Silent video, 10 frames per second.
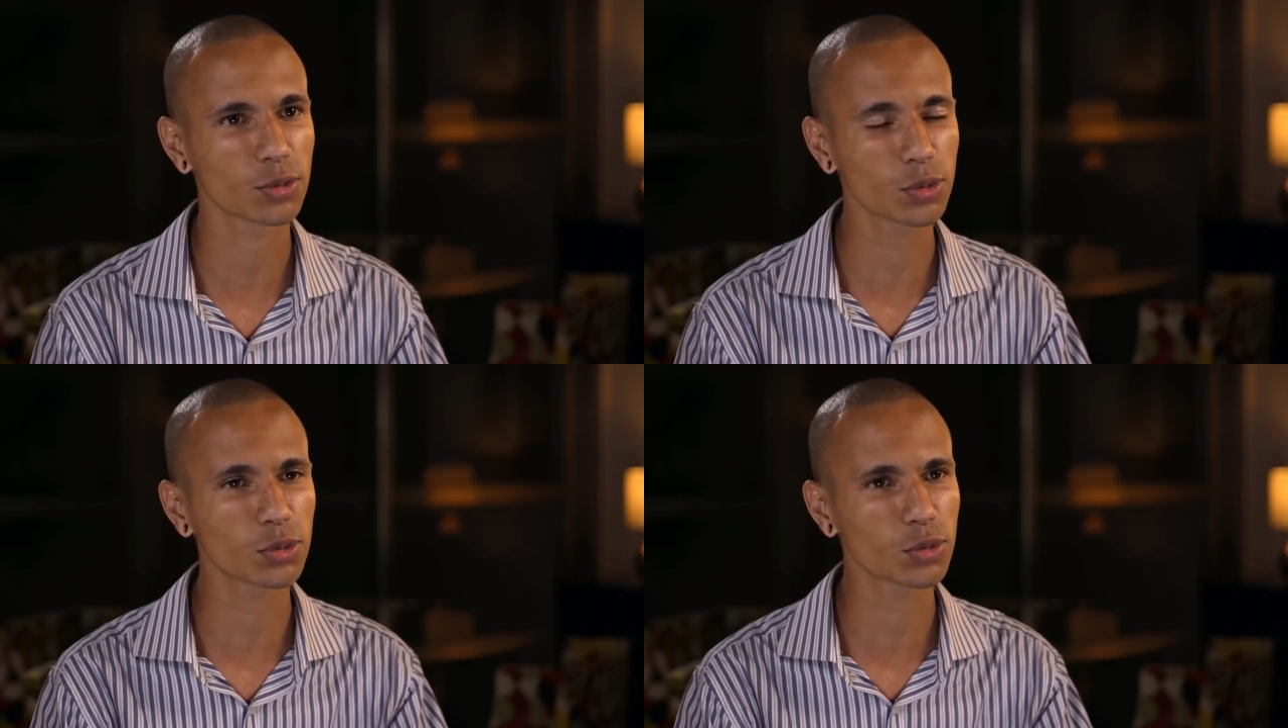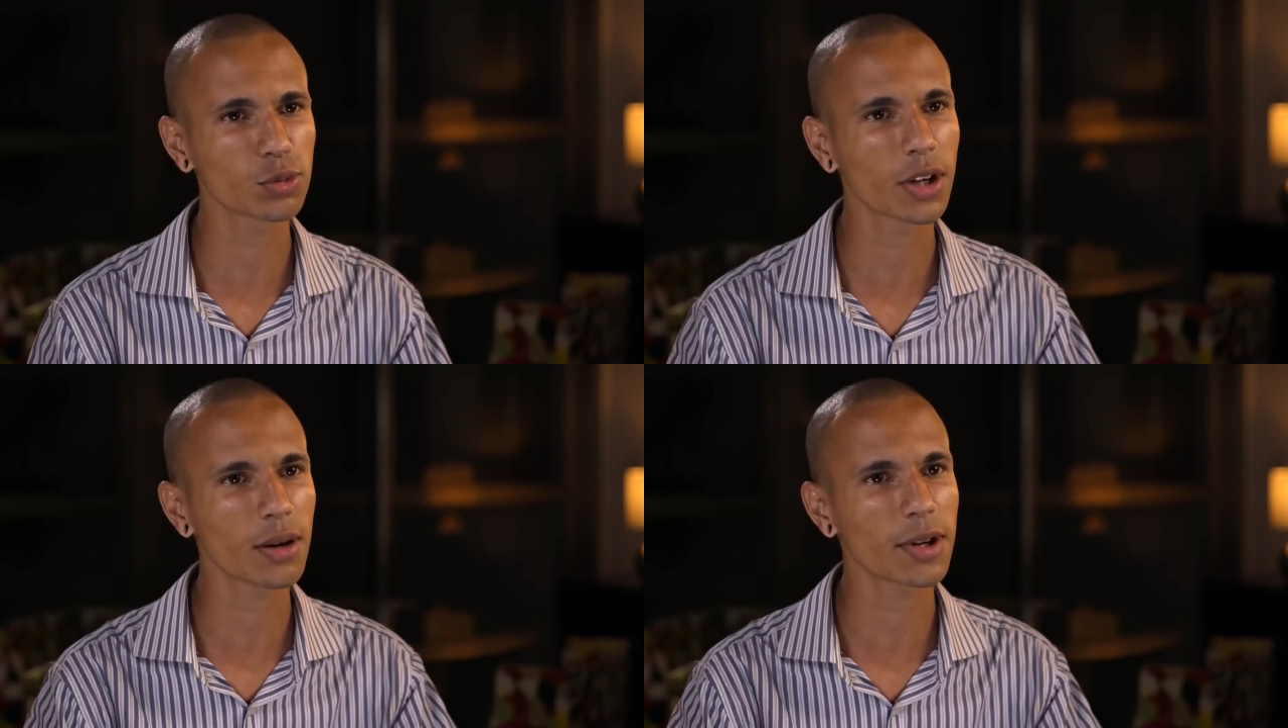I
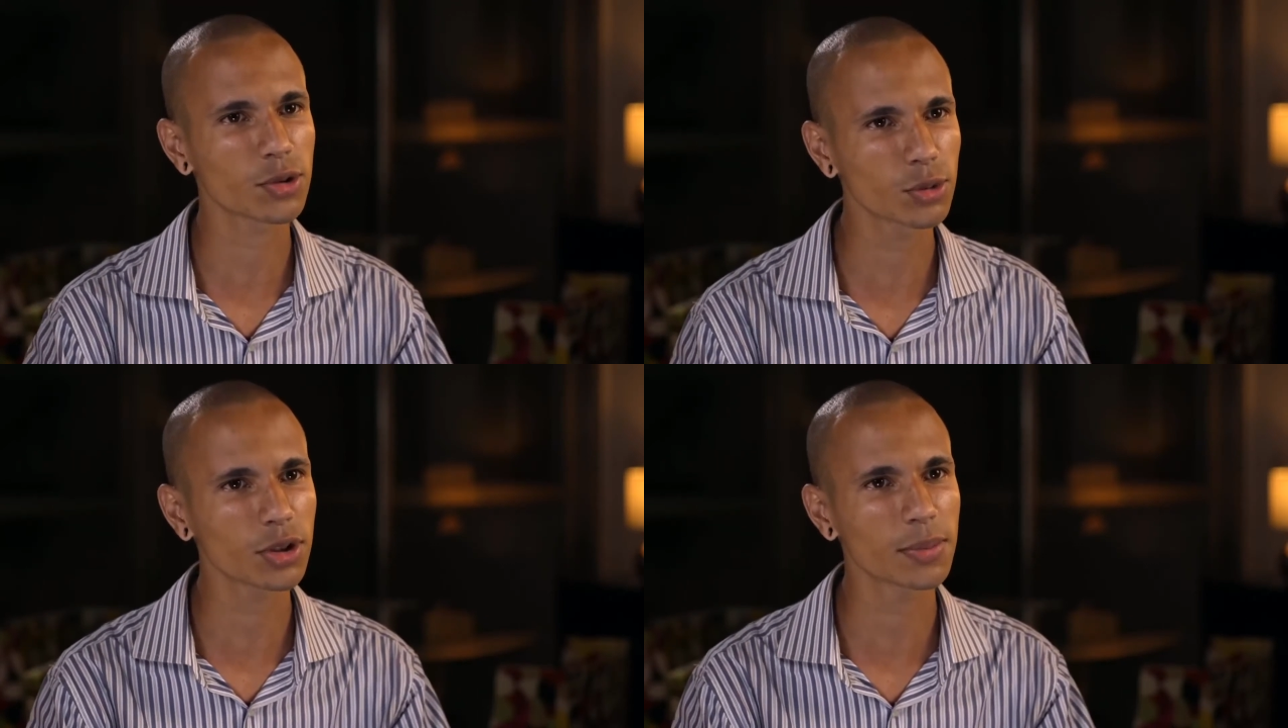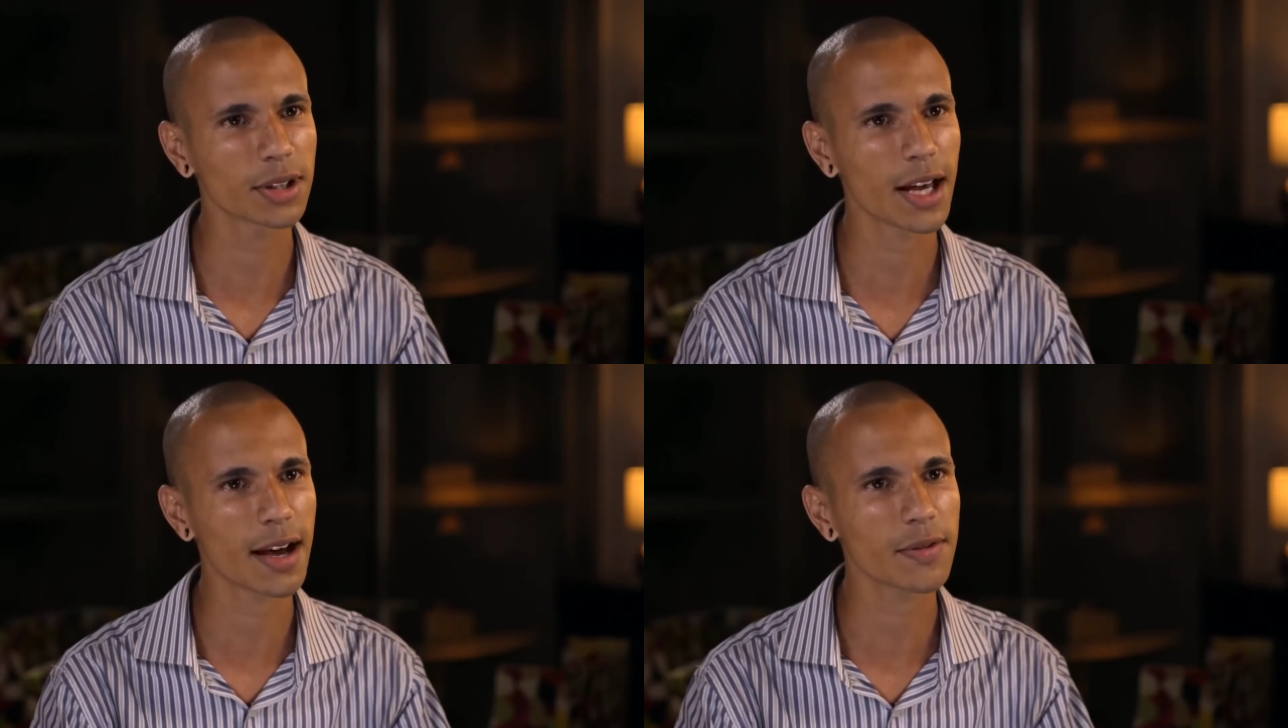accepted whatever
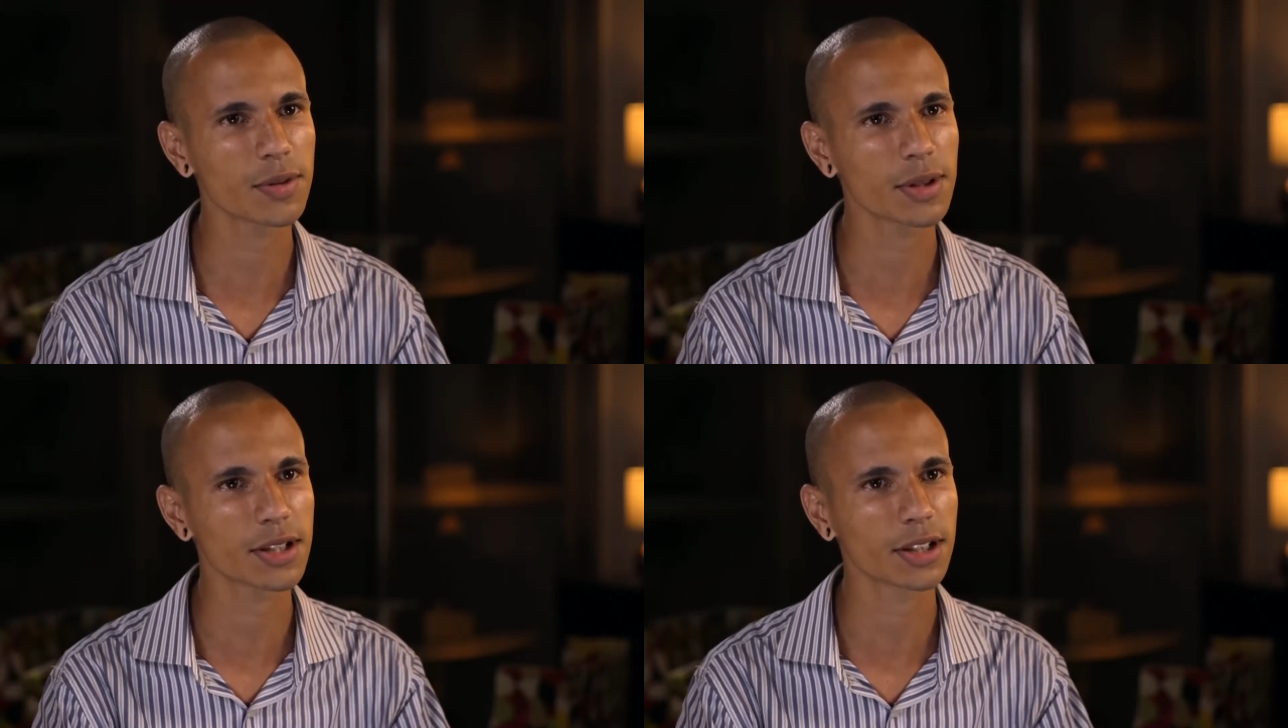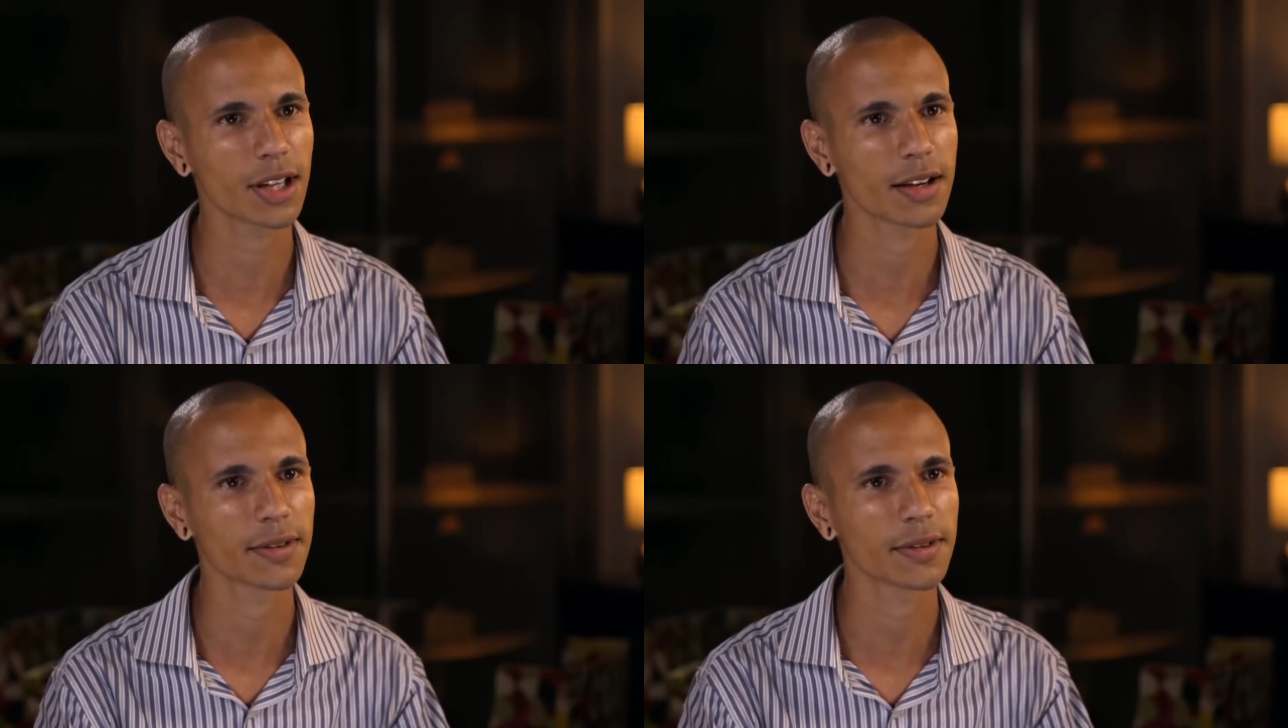people offered me.